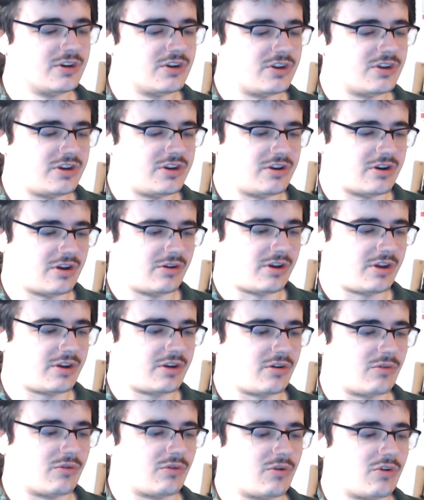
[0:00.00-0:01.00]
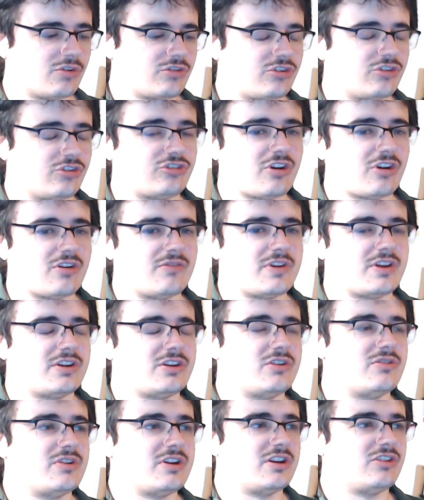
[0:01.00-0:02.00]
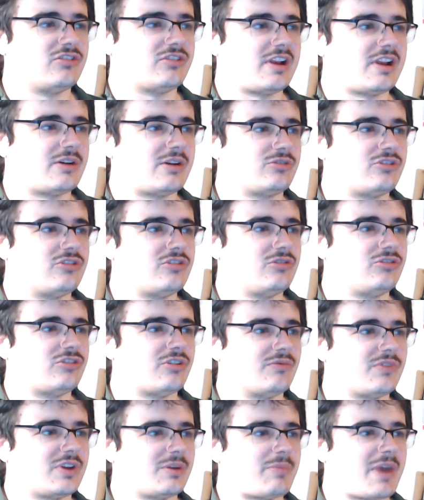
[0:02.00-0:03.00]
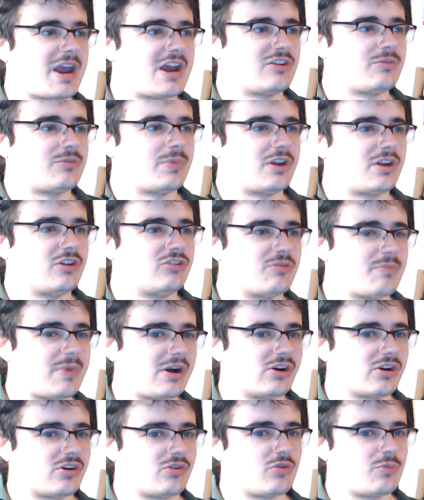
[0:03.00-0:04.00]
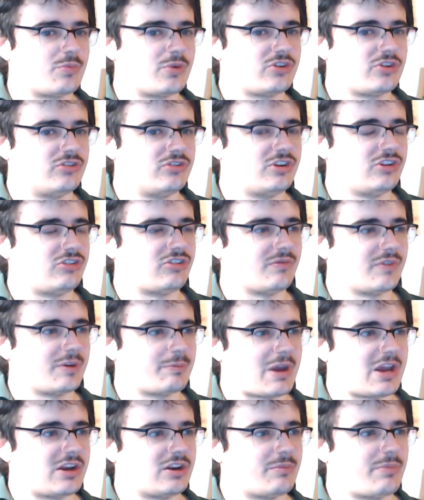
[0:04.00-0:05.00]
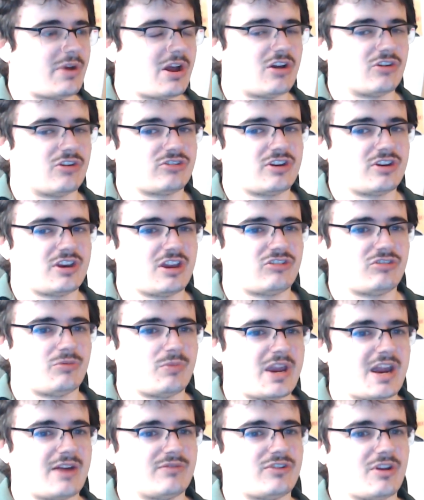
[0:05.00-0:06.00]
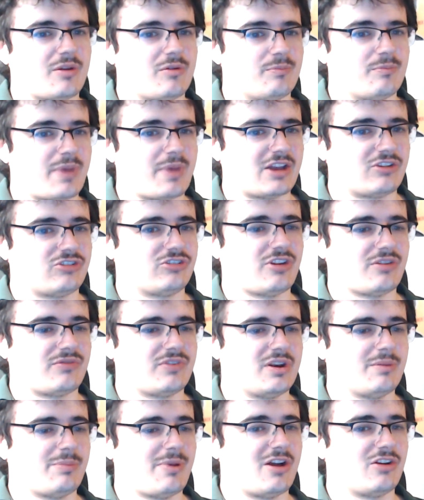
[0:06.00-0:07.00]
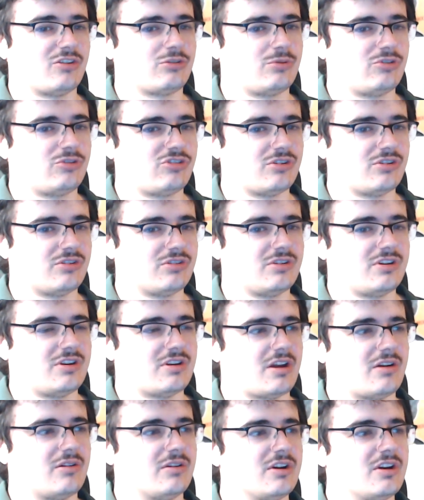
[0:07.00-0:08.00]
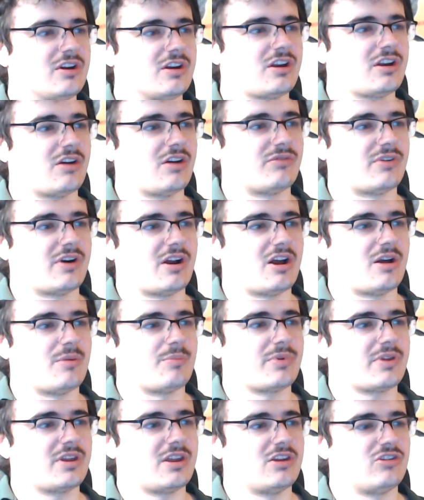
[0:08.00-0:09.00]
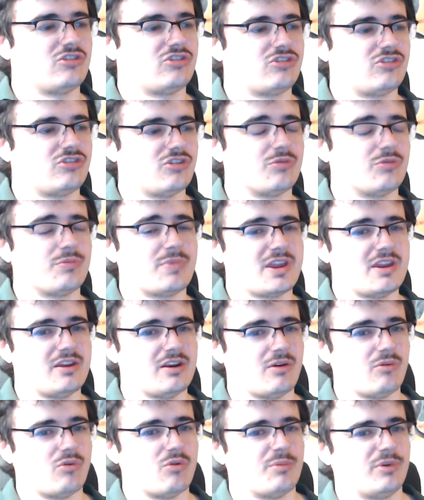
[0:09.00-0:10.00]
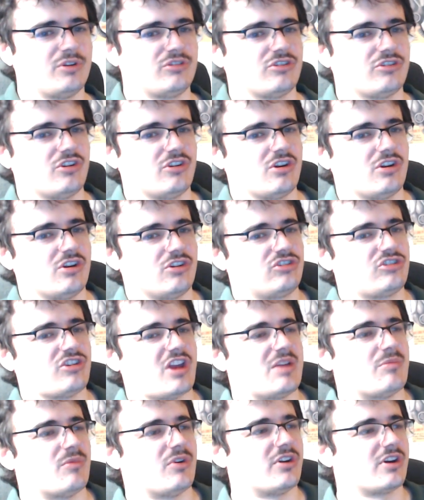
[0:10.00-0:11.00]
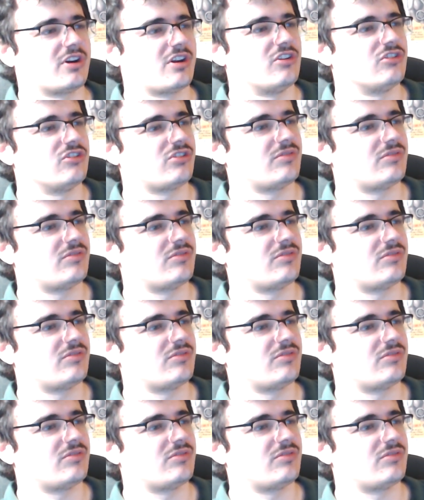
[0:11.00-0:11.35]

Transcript: You know, like, the Soviet Union is allowed to do something bad because America or Britain did something bad in the past. Yes, we have done bad stuff in the past. We shouldn't, you know, cover it up. It should be, you know, almost a shame on our country